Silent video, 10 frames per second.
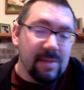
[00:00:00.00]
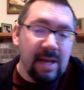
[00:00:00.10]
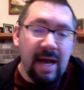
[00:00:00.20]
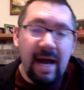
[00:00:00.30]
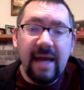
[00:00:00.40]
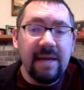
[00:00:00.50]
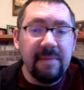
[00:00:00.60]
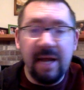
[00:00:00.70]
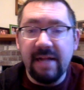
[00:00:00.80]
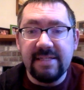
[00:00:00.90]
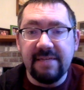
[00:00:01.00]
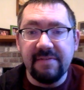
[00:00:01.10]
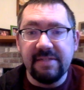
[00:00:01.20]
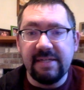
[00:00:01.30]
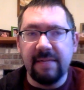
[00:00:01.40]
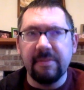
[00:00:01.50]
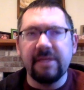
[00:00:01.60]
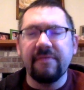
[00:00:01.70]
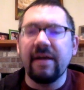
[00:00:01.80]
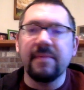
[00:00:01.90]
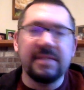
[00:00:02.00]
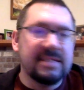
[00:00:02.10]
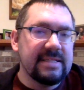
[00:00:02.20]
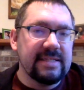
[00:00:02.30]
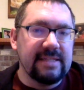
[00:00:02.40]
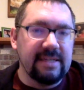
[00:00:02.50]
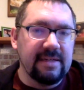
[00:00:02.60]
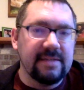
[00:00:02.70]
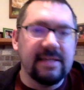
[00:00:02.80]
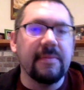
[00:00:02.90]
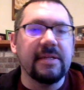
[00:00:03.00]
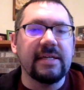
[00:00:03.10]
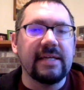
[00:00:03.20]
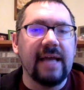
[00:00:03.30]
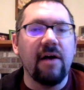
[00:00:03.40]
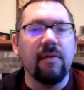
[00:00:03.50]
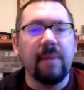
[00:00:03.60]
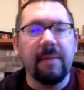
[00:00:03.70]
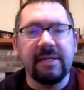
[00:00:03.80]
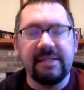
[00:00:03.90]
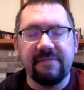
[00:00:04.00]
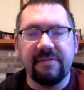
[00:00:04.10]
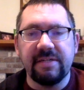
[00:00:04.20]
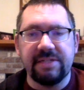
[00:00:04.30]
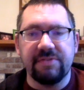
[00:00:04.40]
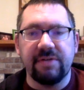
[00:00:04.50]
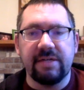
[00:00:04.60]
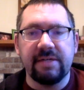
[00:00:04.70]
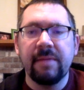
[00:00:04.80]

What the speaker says: I am not in 17. I believe I am in 16 because I'm in DeKalb. I'm in a different district.